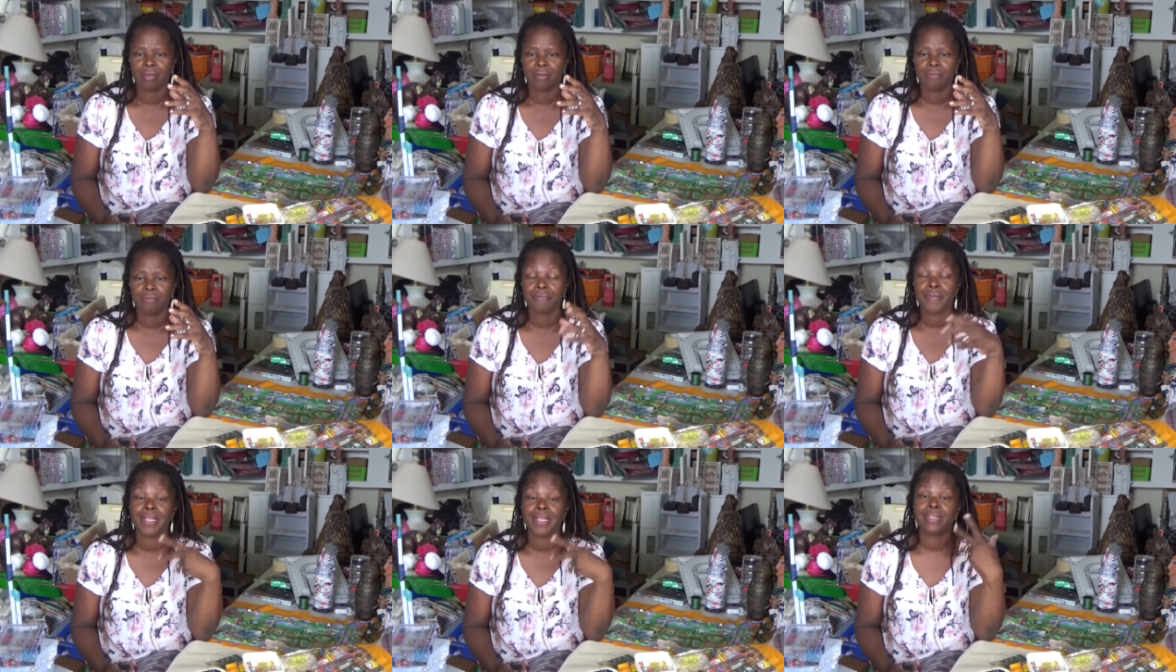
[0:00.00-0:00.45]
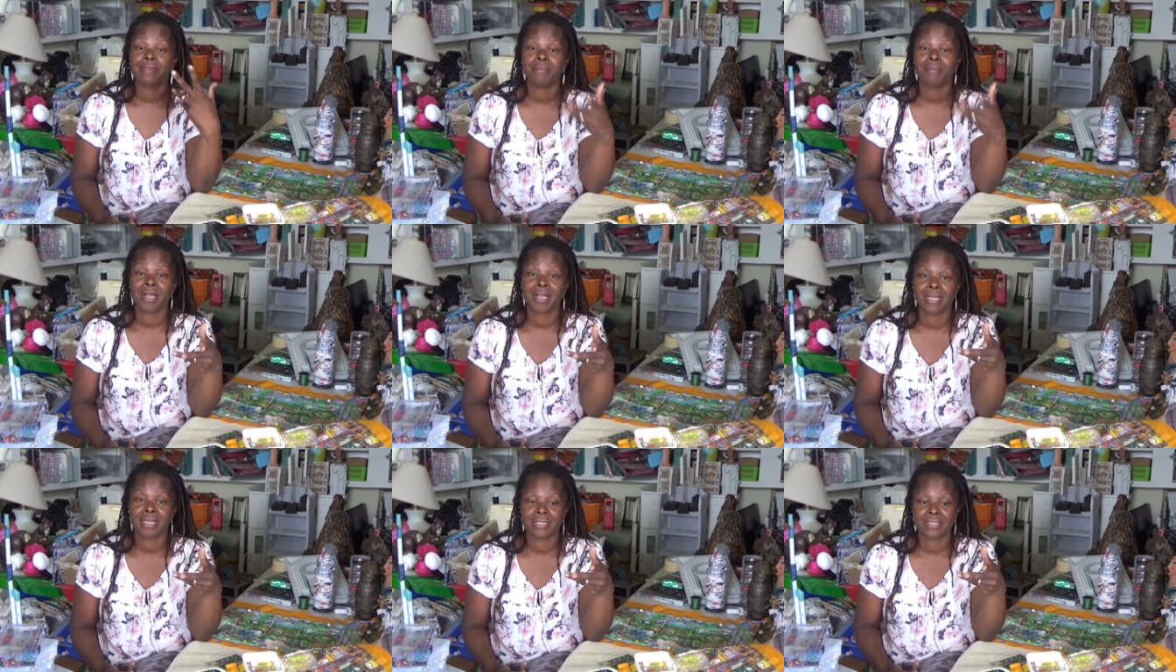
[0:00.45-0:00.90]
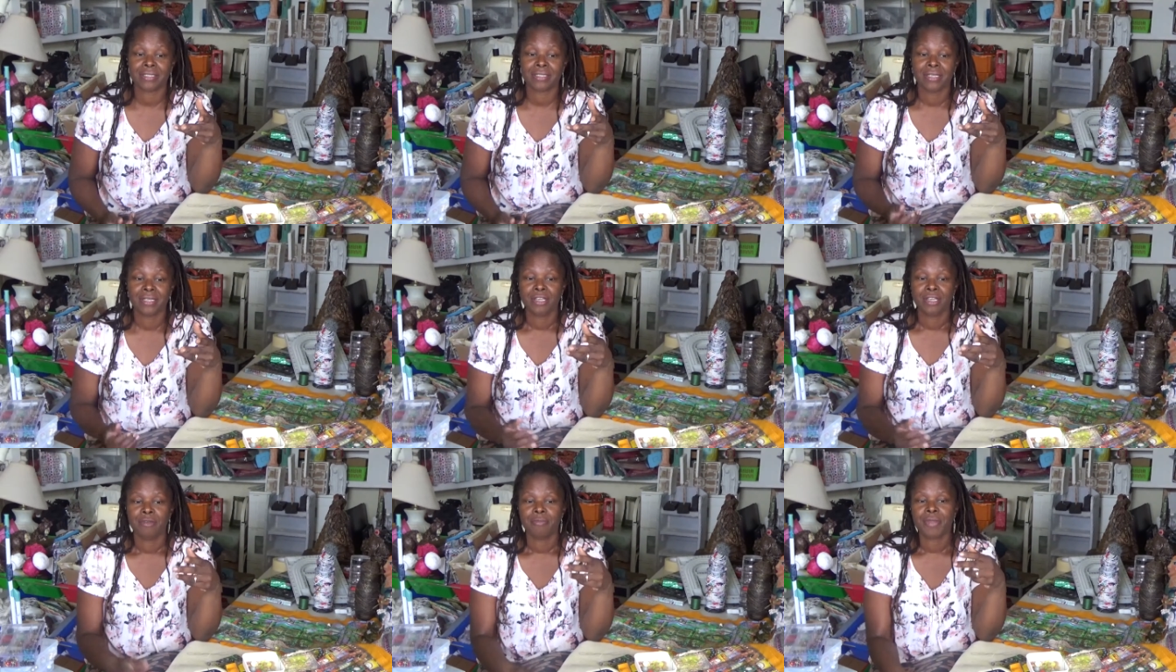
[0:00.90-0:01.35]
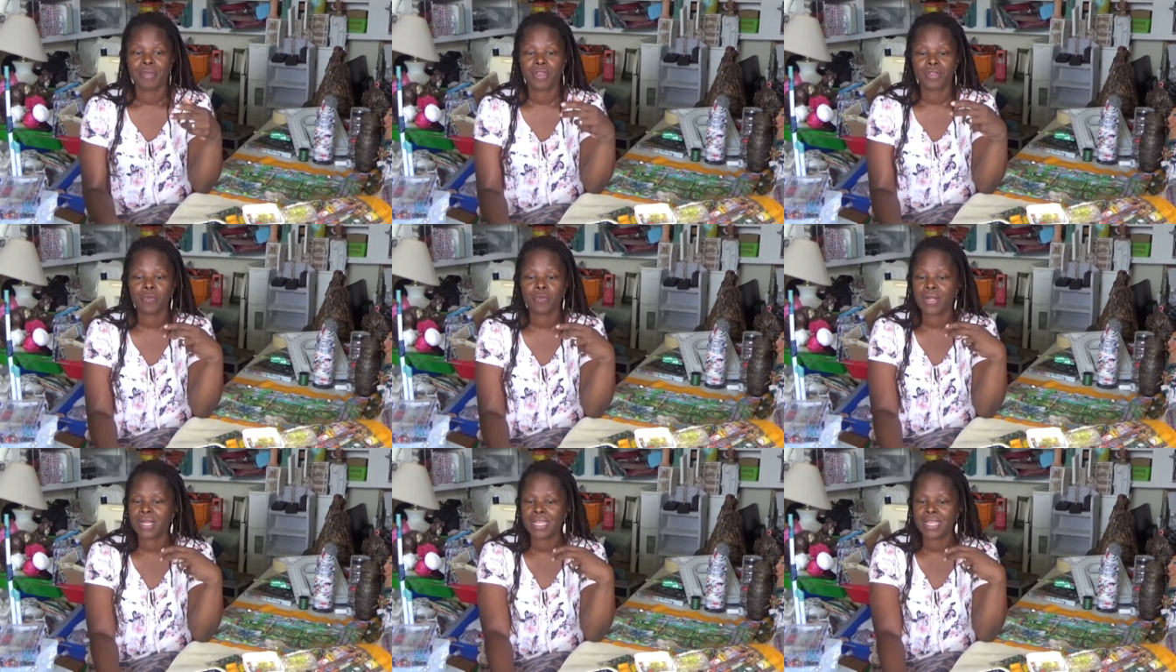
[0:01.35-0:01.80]
feed the mind,
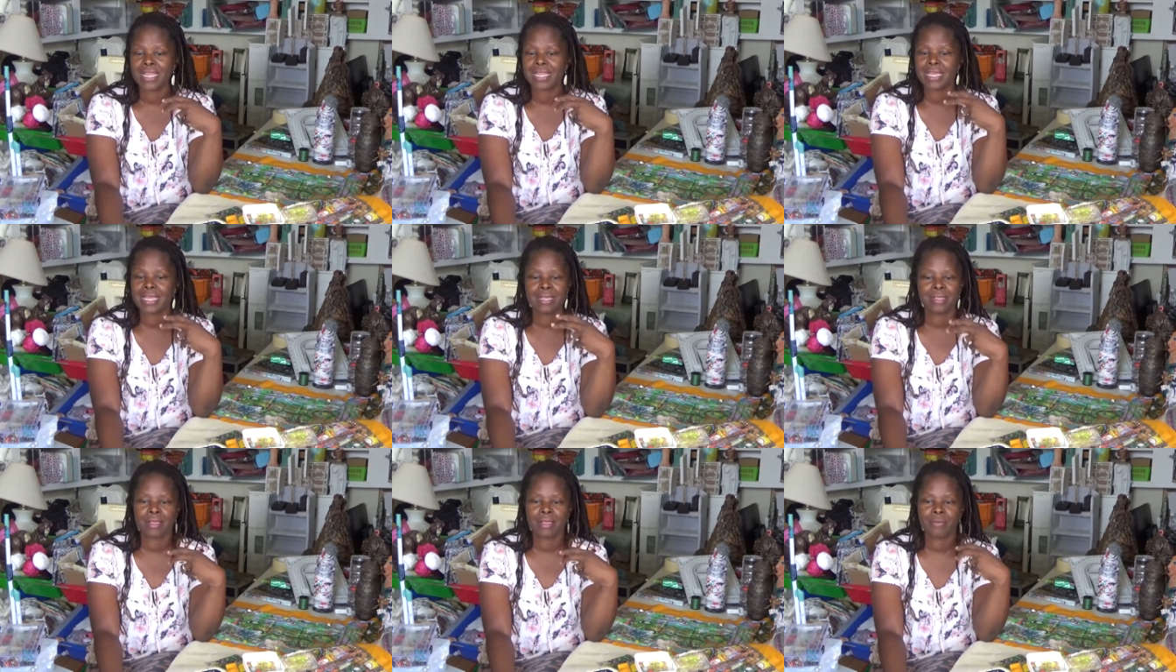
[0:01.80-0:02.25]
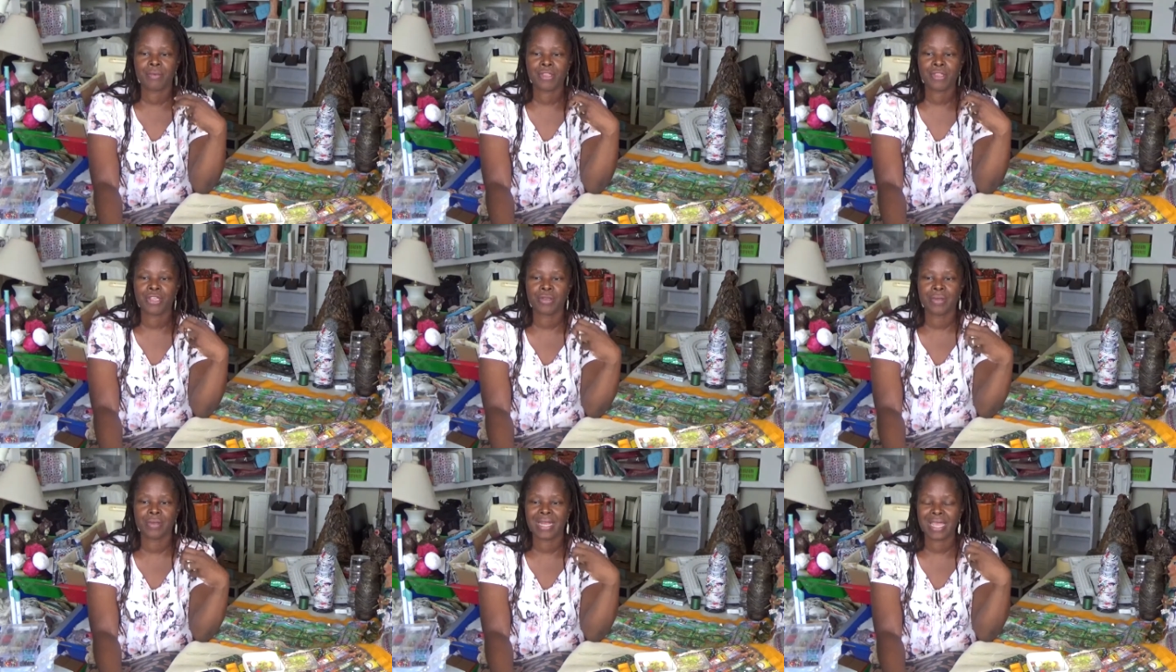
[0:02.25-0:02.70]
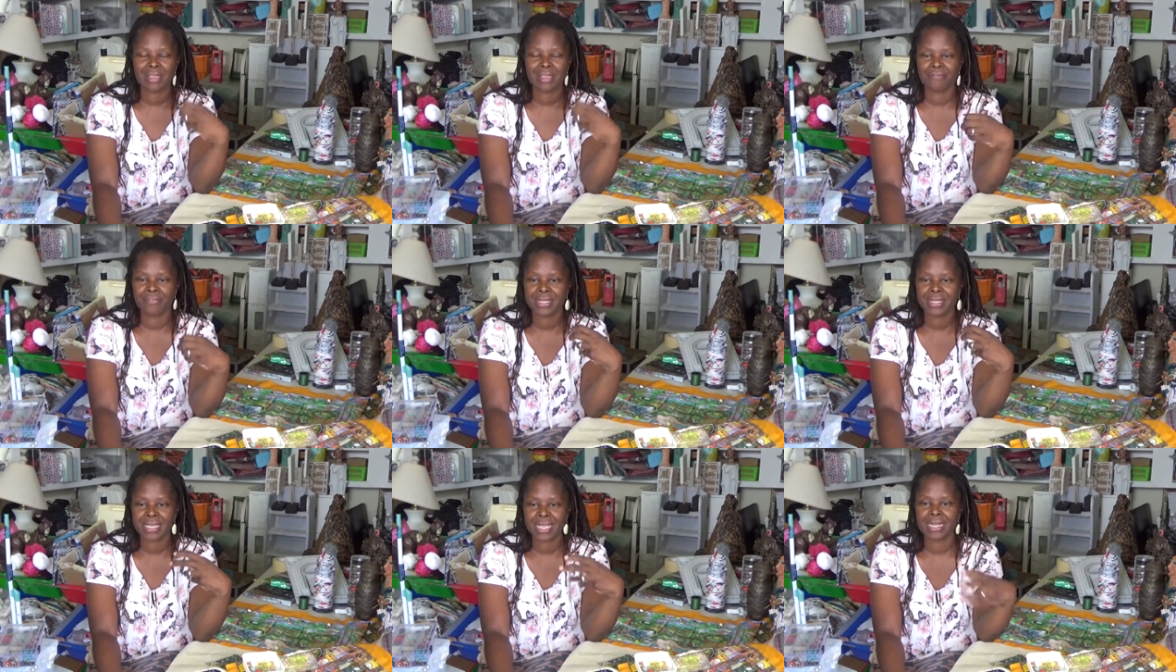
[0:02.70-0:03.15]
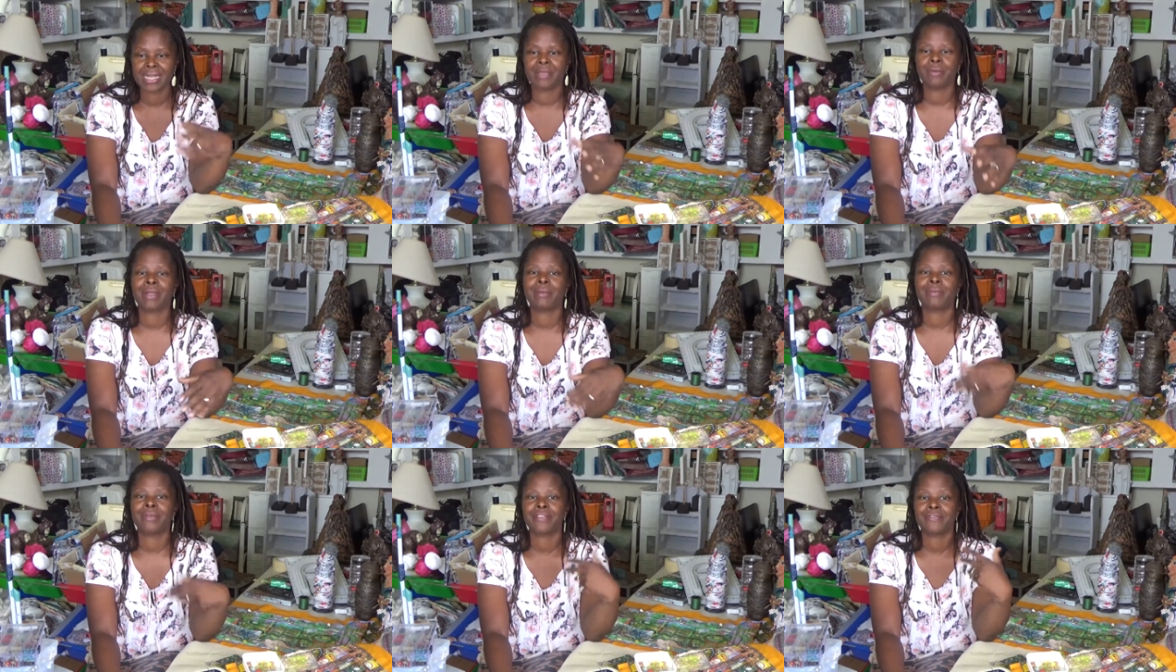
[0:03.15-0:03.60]
because one of the things I was doing every day
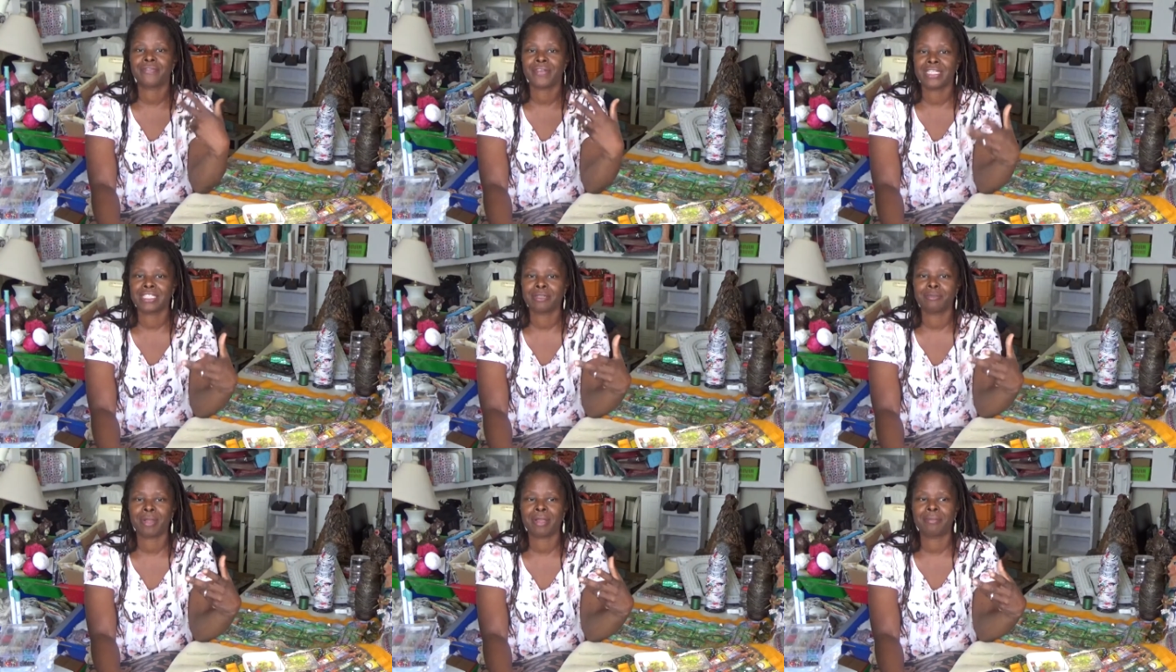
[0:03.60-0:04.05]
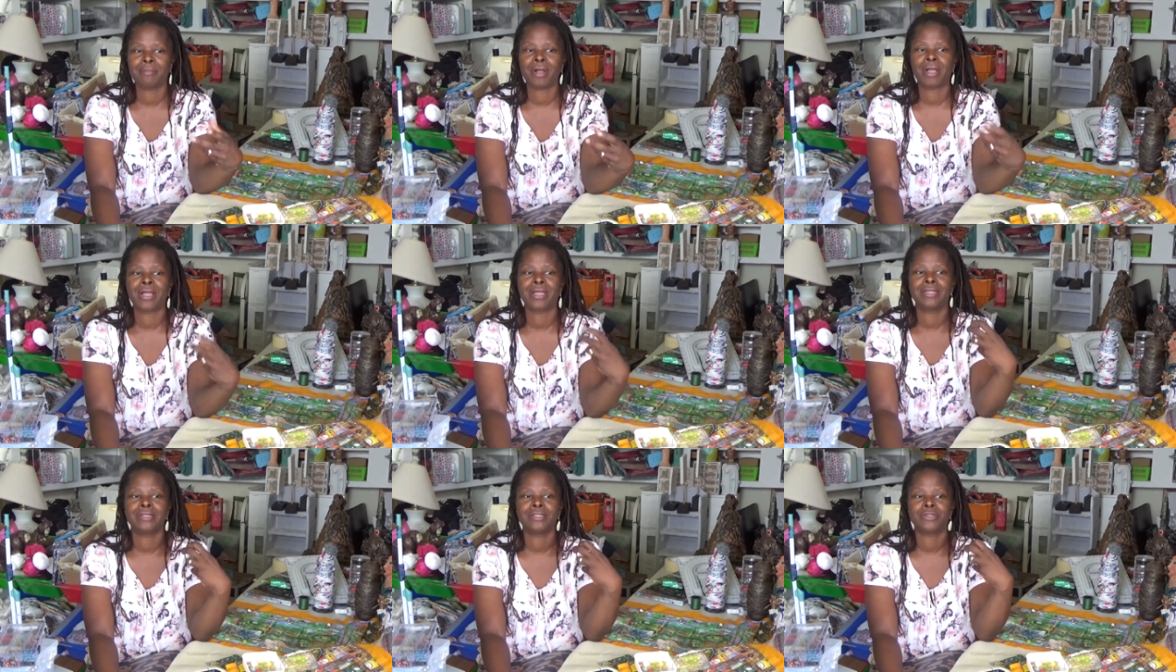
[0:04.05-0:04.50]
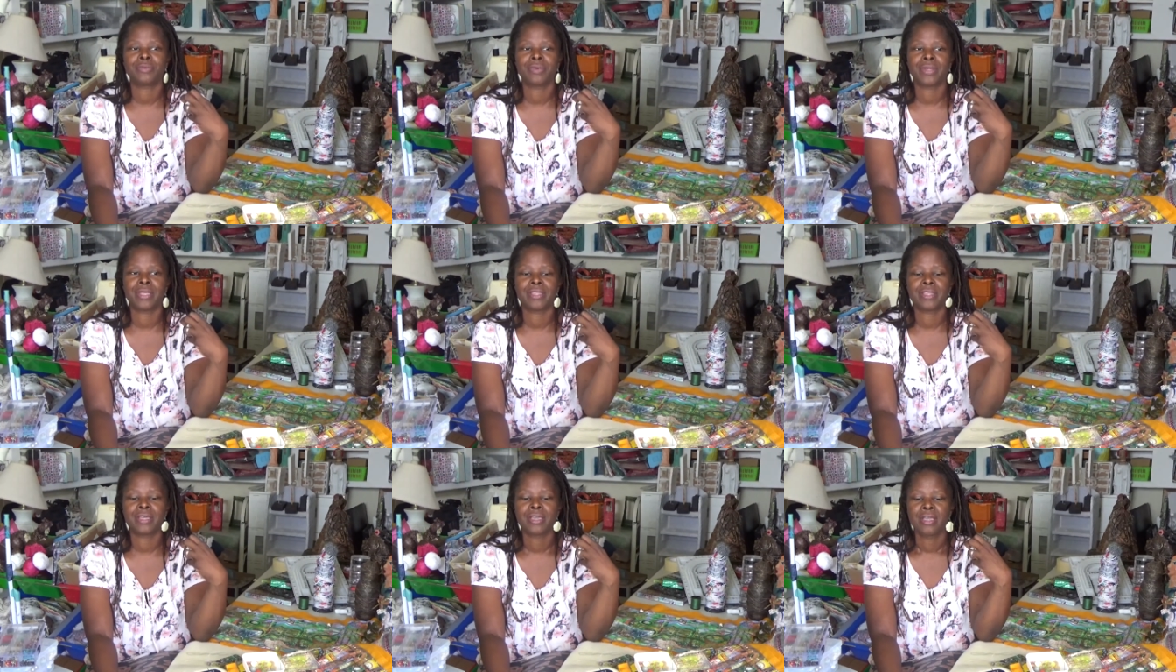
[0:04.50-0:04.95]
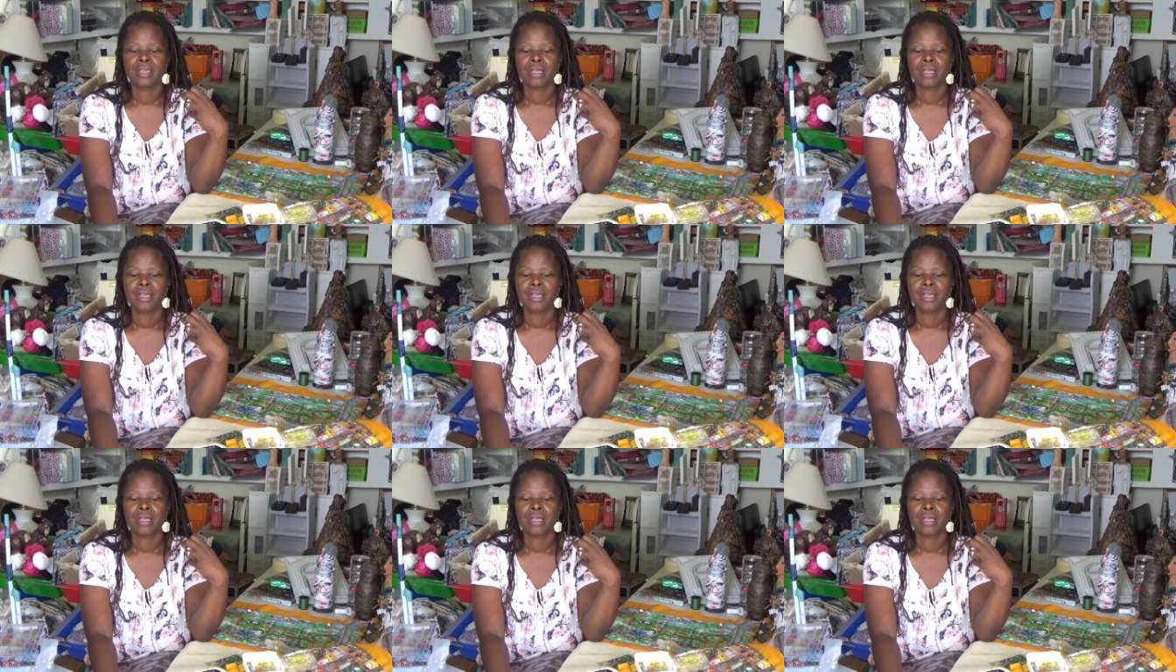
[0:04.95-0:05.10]
anyway was feeding my mind with